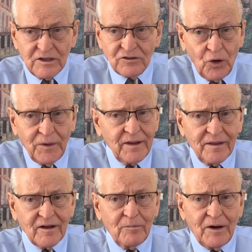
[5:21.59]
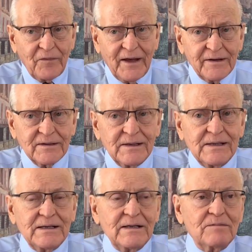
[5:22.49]
know anything about that.
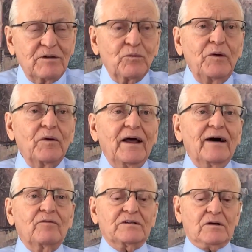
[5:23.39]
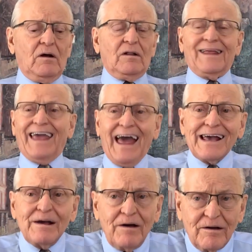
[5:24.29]
But we would have what's called
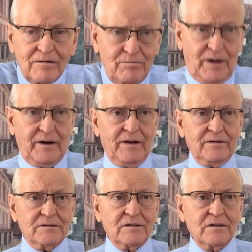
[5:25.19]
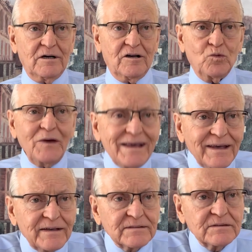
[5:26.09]
keg parties on
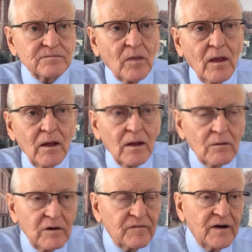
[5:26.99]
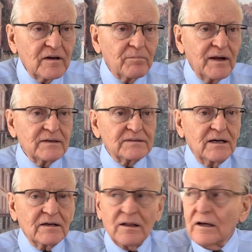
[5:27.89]
weekends. We'd find a place
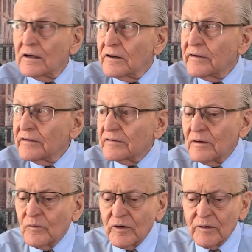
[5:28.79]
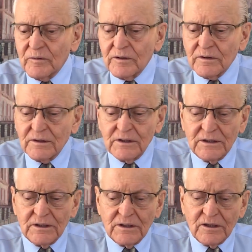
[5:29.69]
out in the country somewhere where,
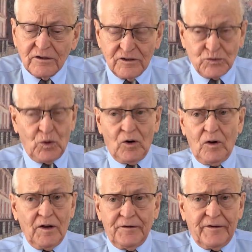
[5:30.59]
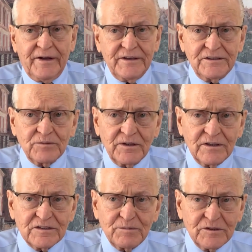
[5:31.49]
of course, we're all underage. We're
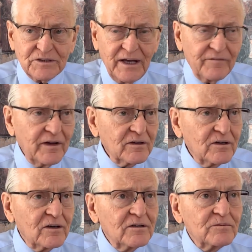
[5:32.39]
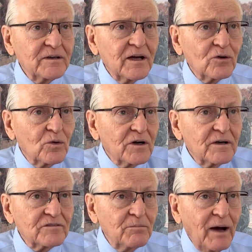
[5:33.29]
not supposed to have alcohol. We're not old
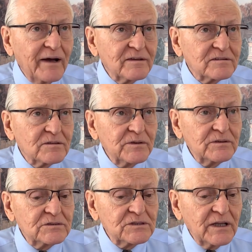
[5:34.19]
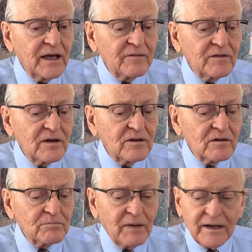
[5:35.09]
enough to buy it, so we usually have an
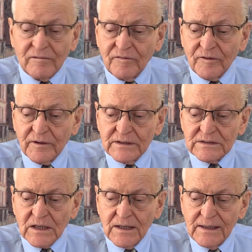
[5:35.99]
adult buy it for us,